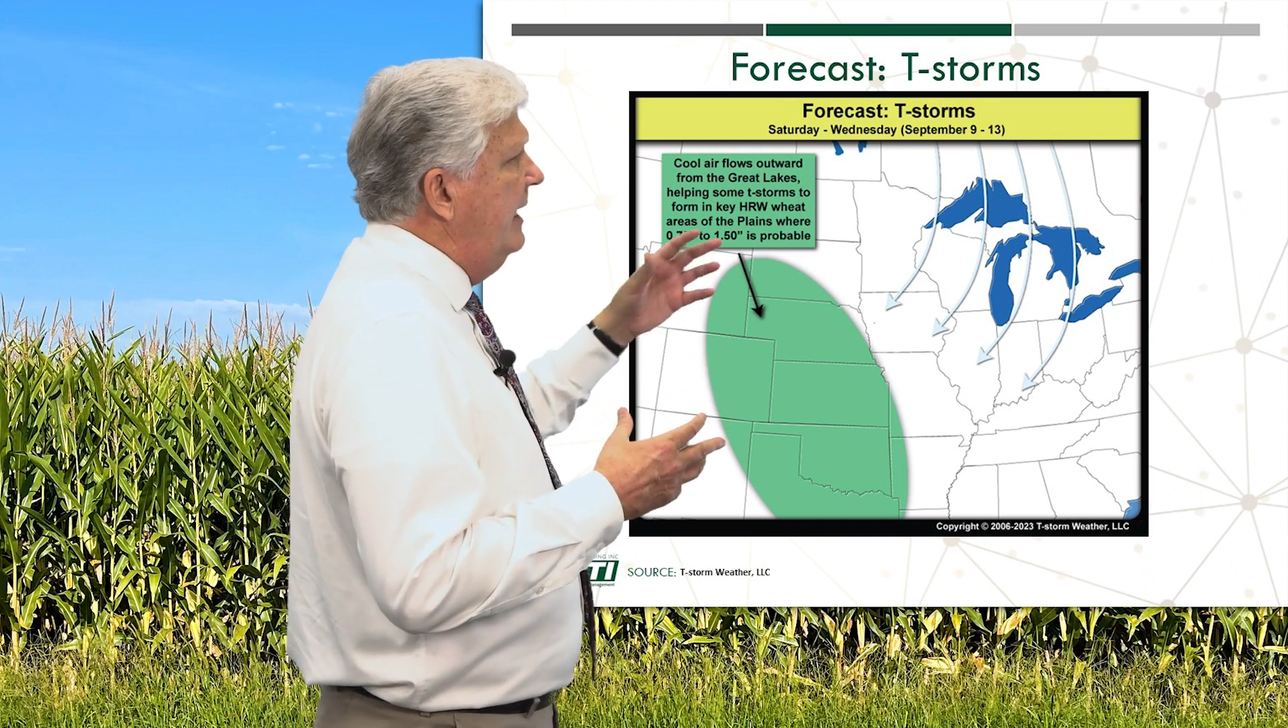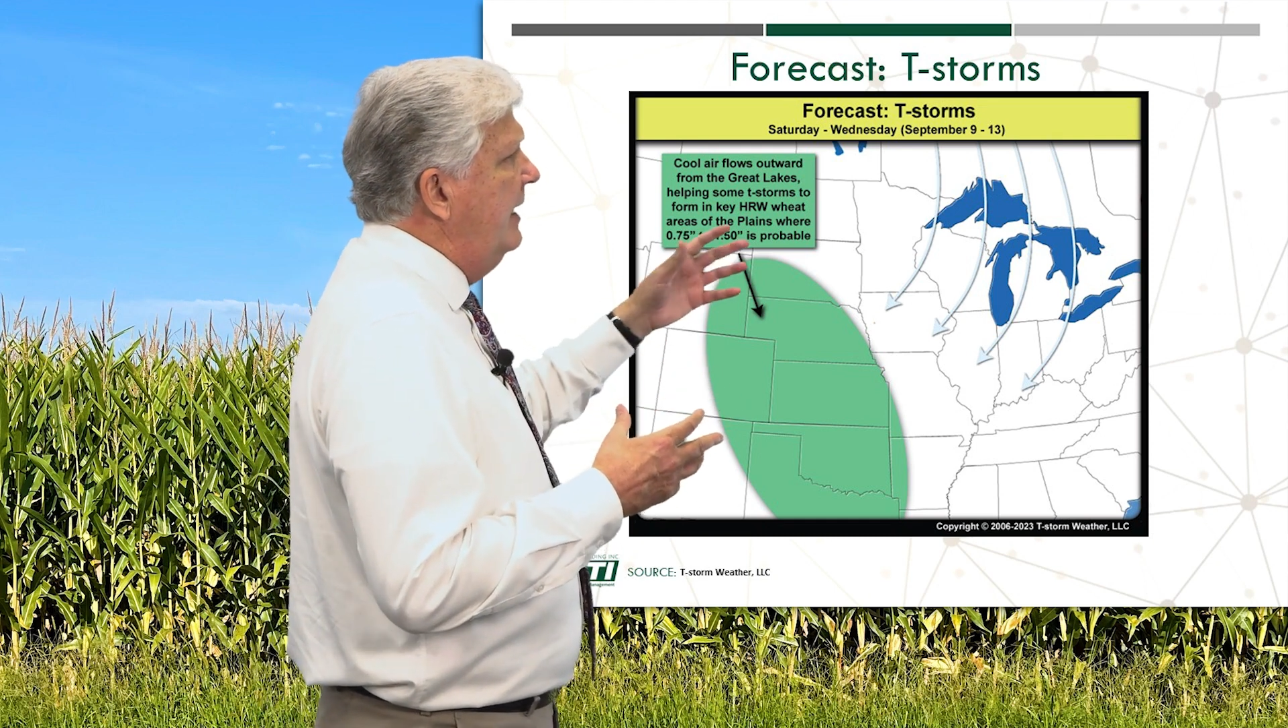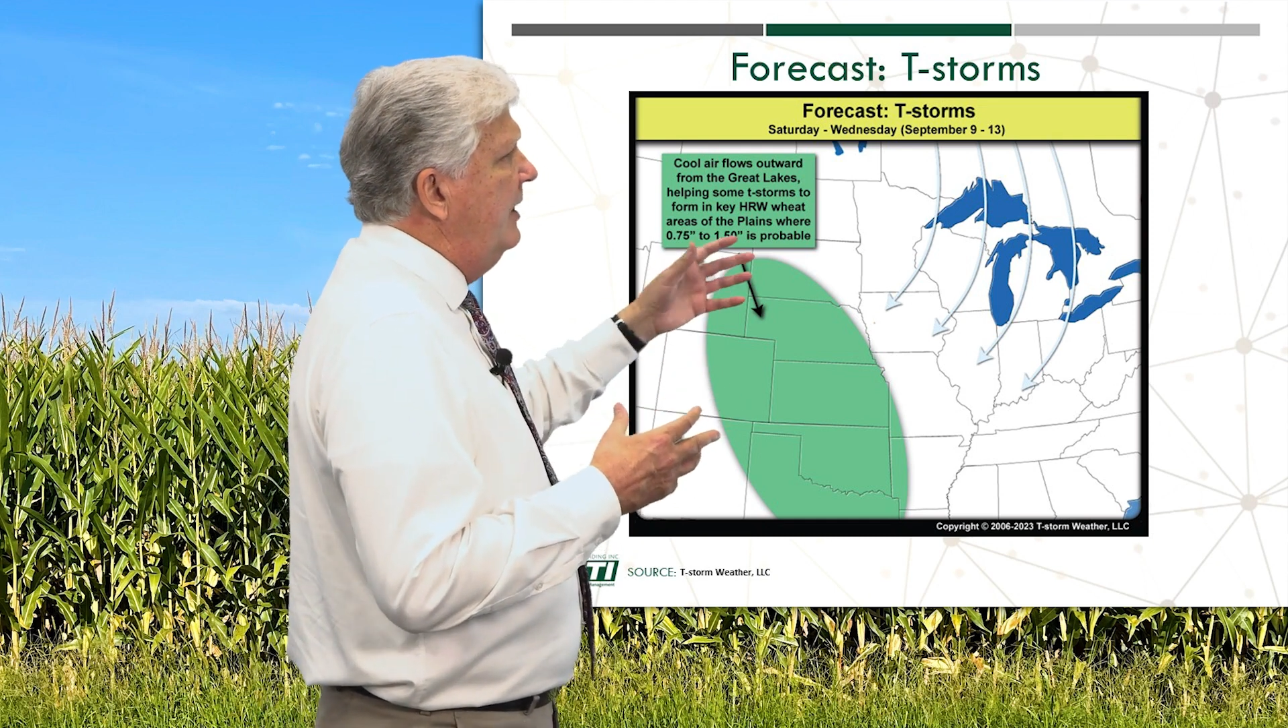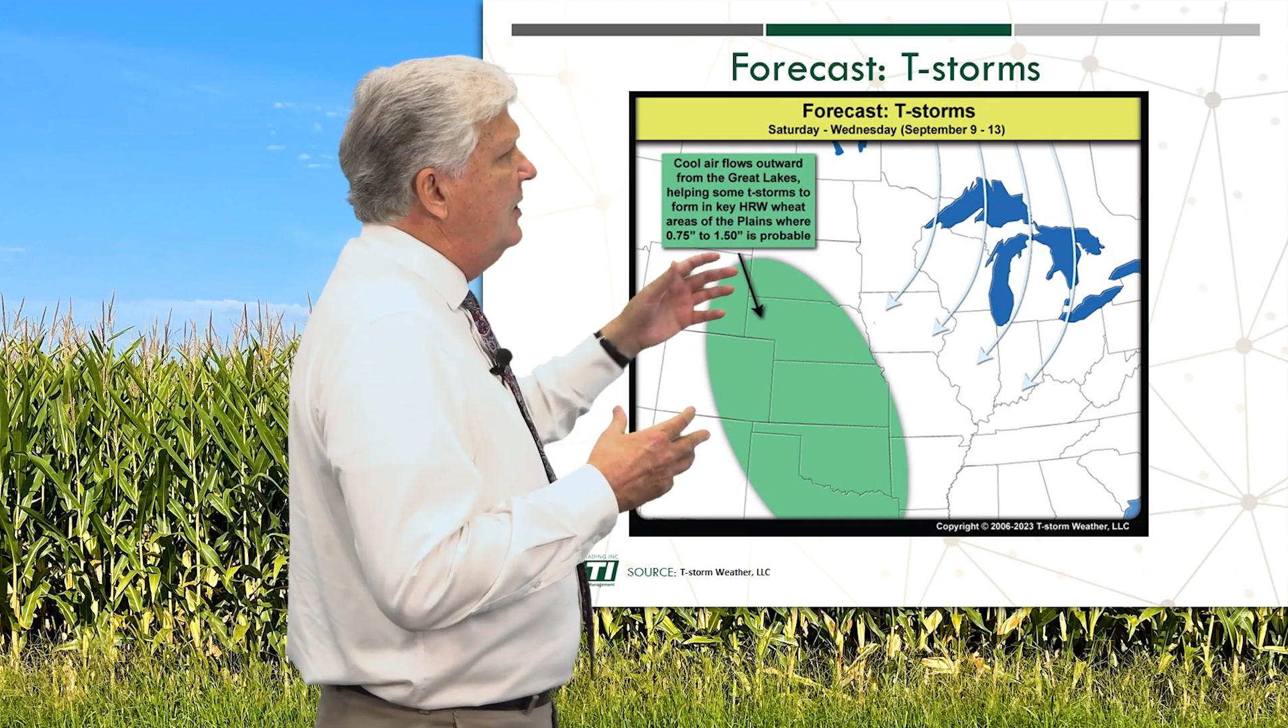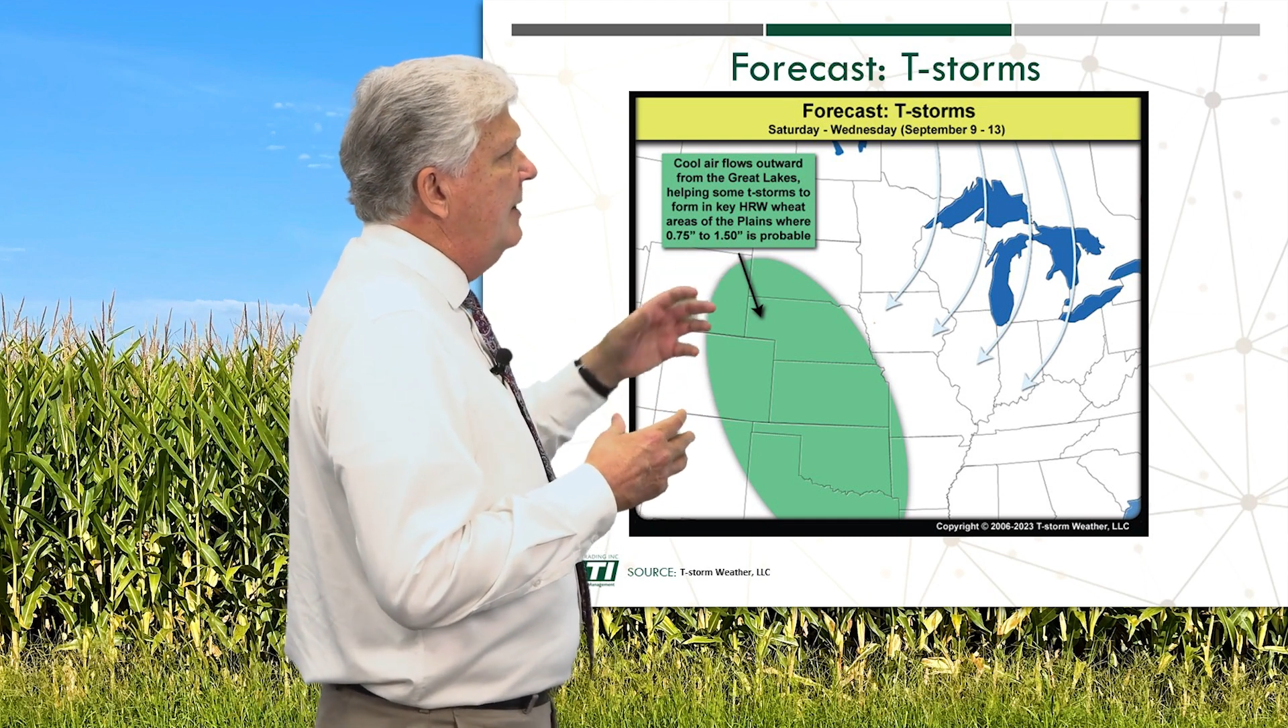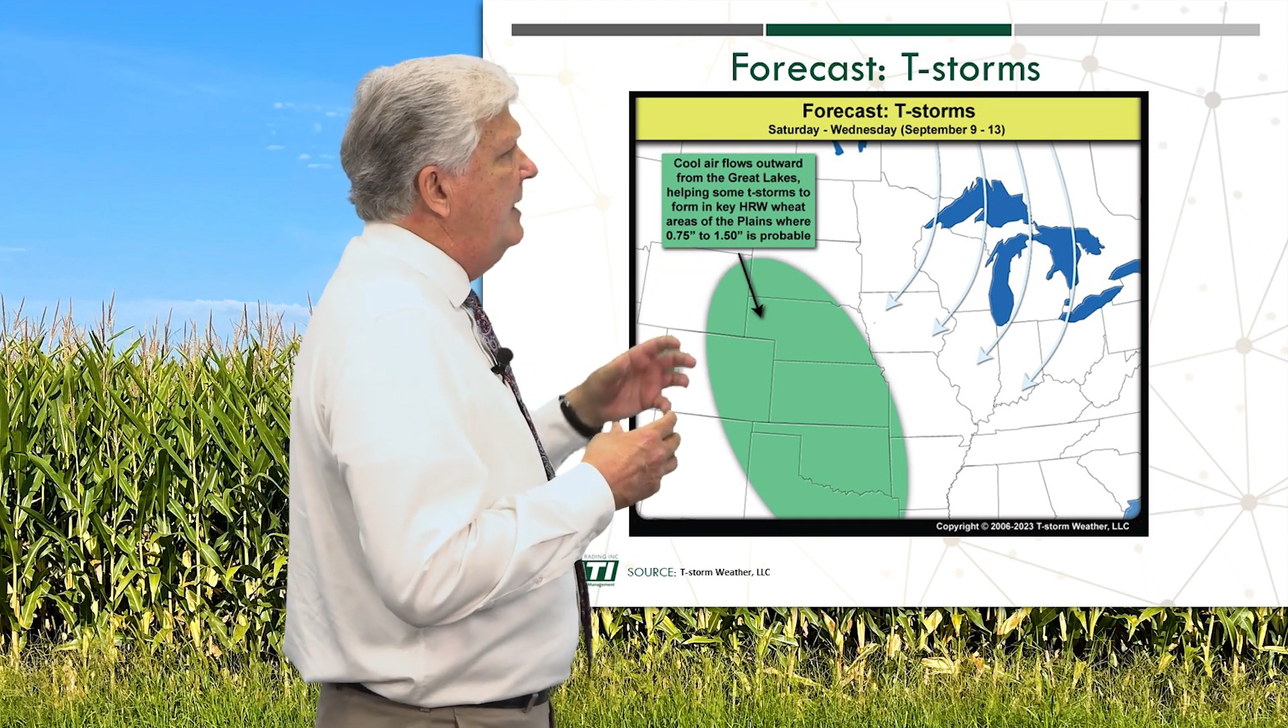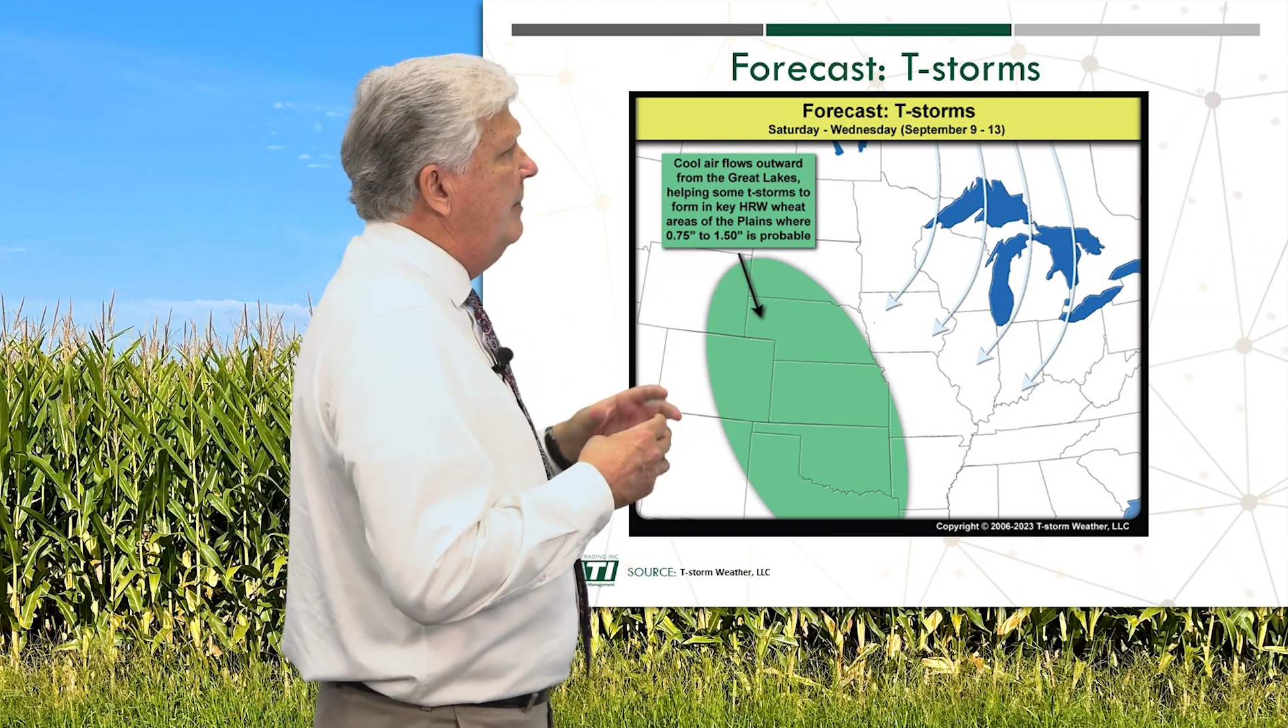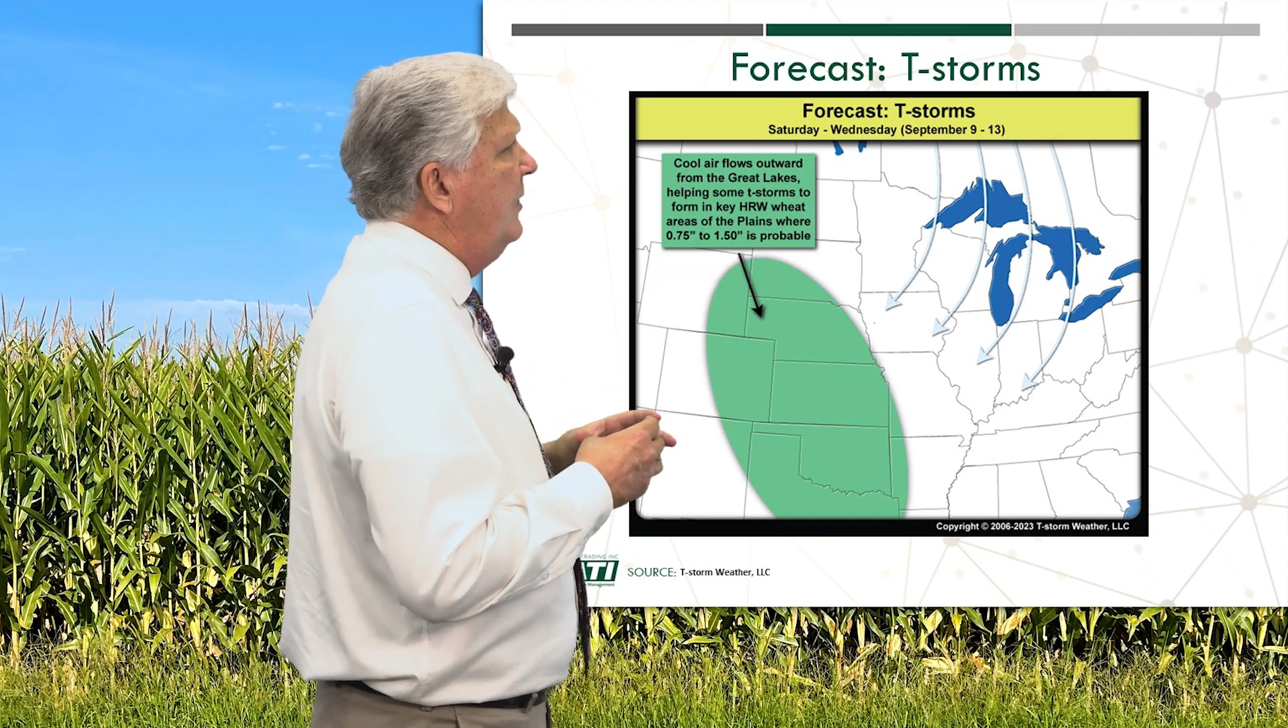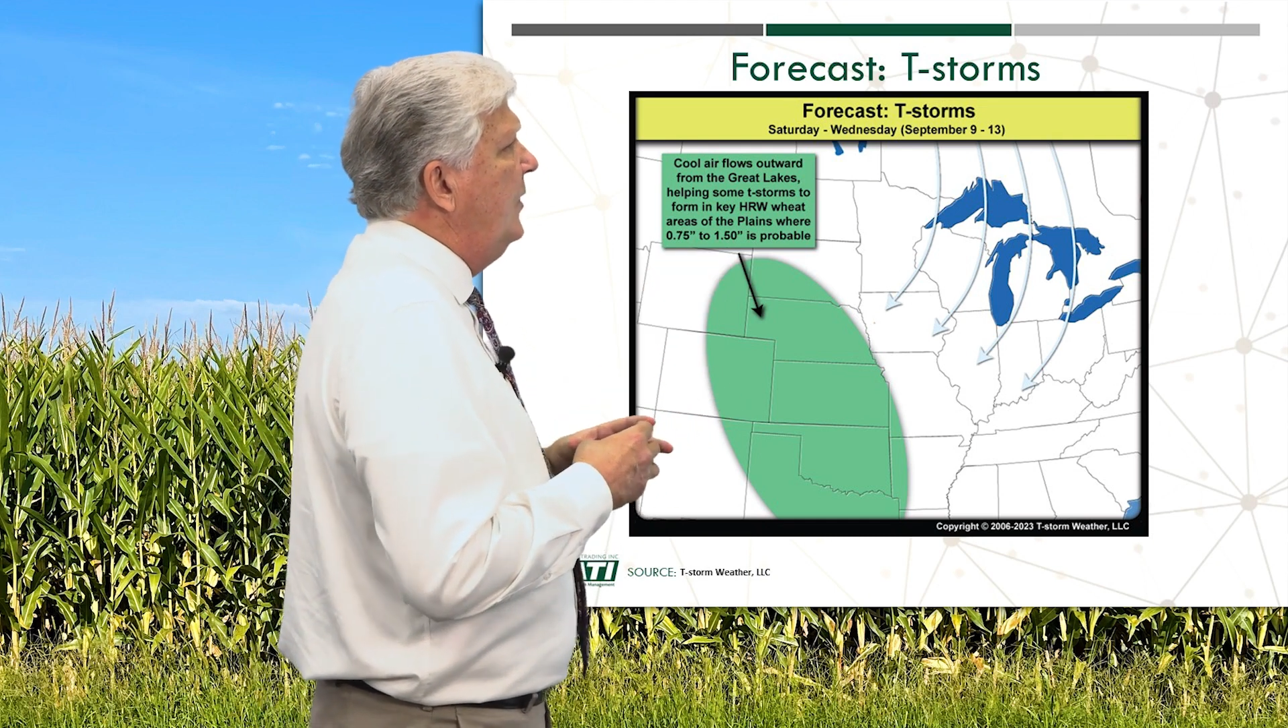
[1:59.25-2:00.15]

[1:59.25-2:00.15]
into September